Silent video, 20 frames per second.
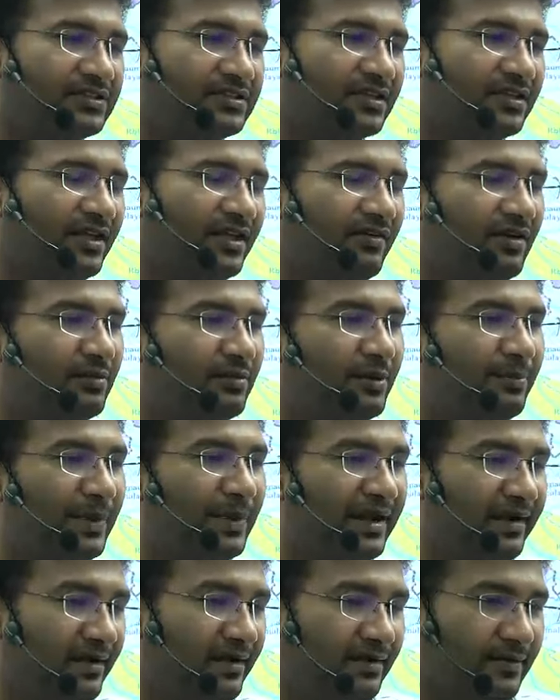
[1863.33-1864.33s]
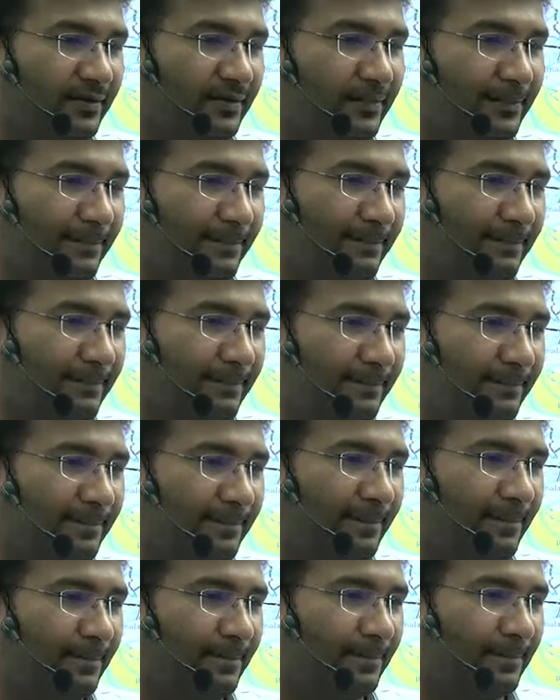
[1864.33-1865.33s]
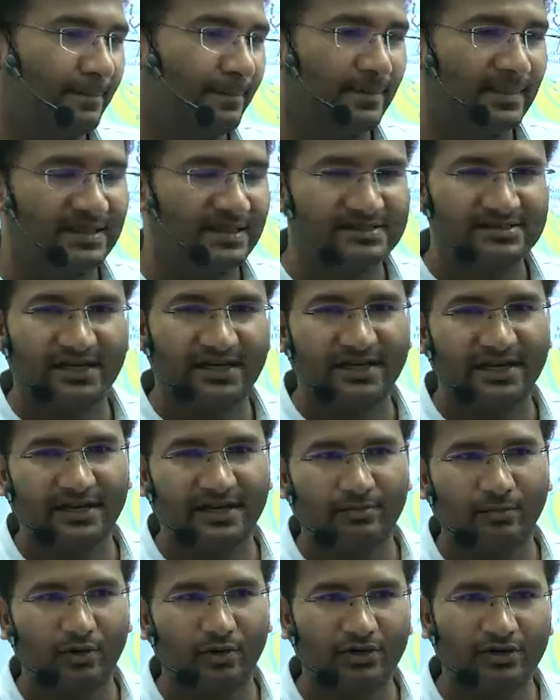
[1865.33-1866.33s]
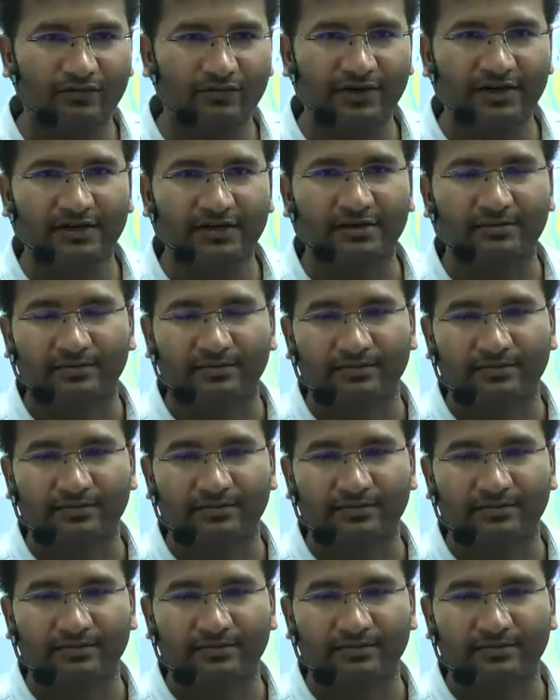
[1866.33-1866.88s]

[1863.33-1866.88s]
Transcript: they will be paid certain amount of income.